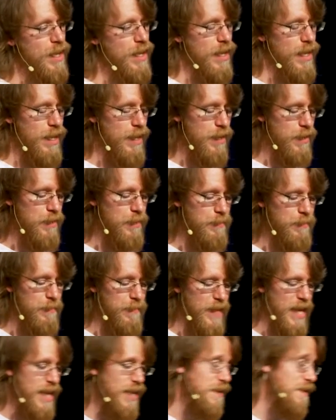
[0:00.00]

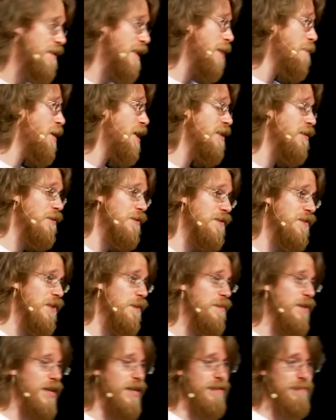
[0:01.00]
And they might learn
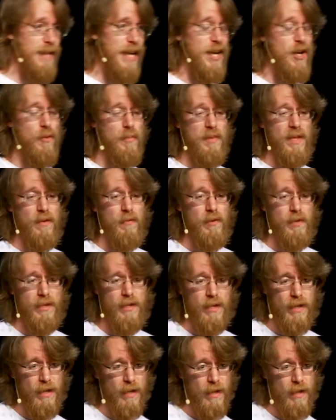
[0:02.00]
something. I hope they would.